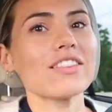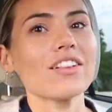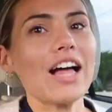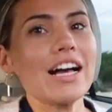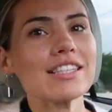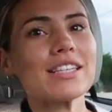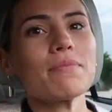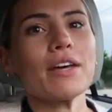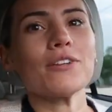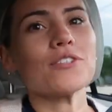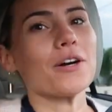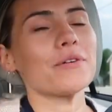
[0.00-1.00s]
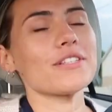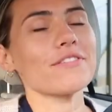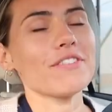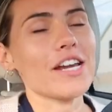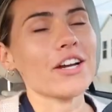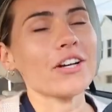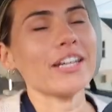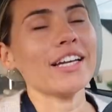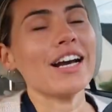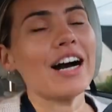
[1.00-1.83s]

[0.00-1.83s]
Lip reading: The last clip that you saw was very